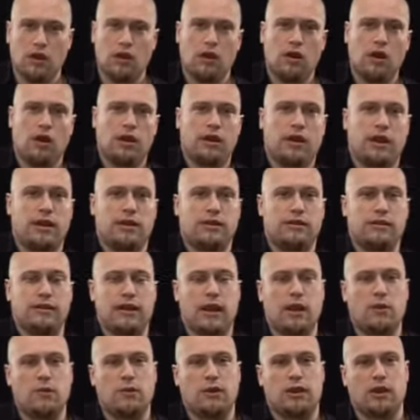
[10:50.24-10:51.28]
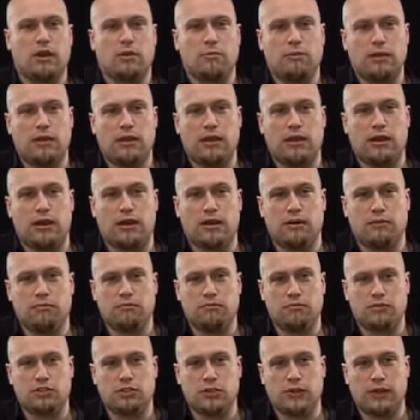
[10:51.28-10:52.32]
Okay, now we're going to be
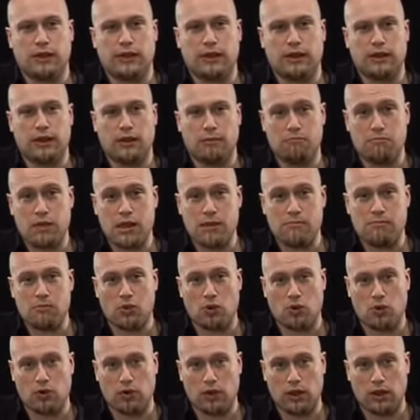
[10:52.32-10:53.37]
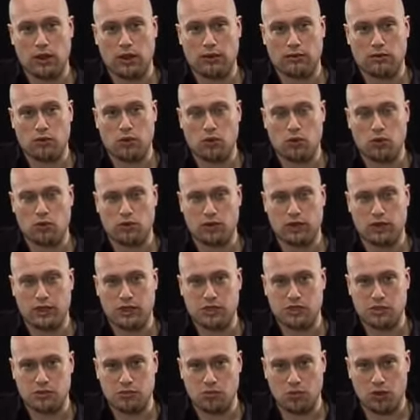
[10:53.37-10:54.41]
doing a bit more
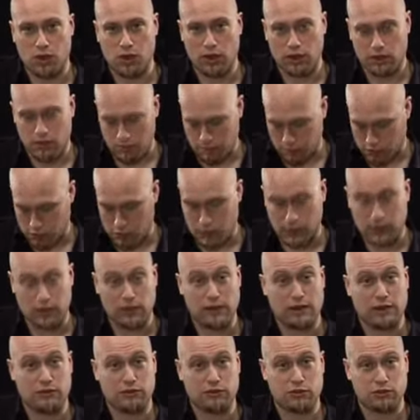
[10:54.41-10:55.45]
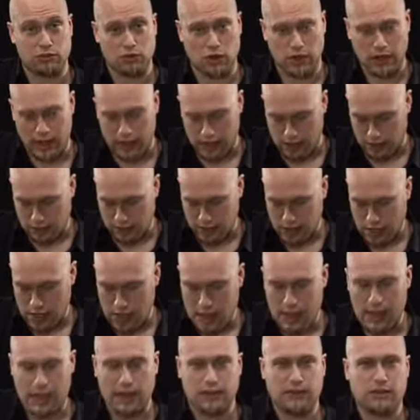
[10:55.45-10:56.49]
coordination work between our left and right hand,
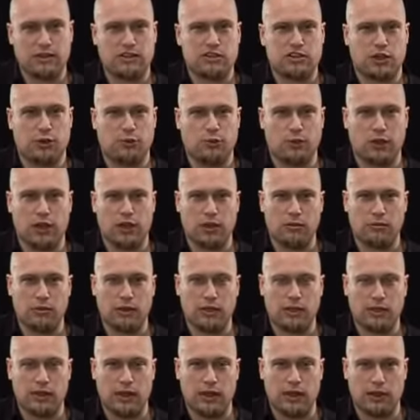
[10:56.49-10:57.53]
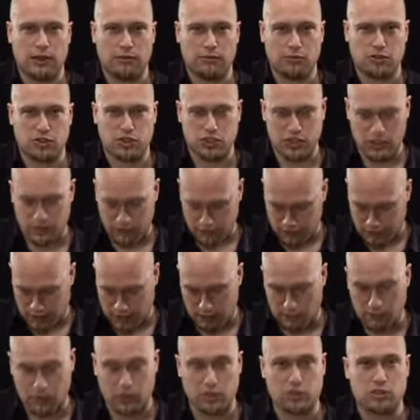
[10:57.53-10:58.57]
and this time we're going to be
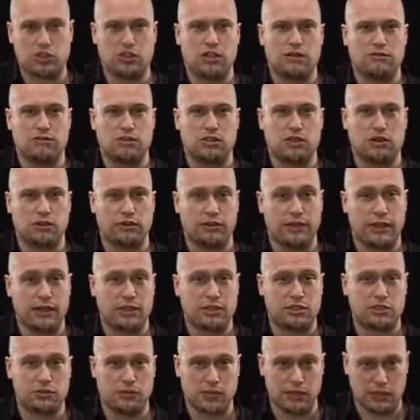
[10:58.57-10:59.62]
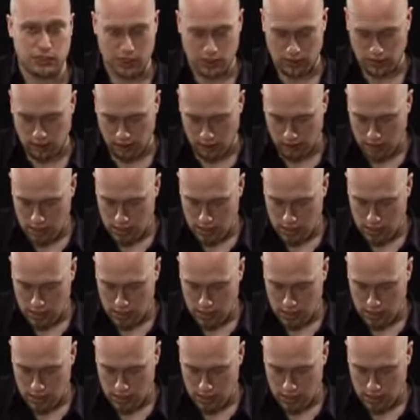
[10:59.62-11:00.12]
shifting, but the shifts aren't next to each other.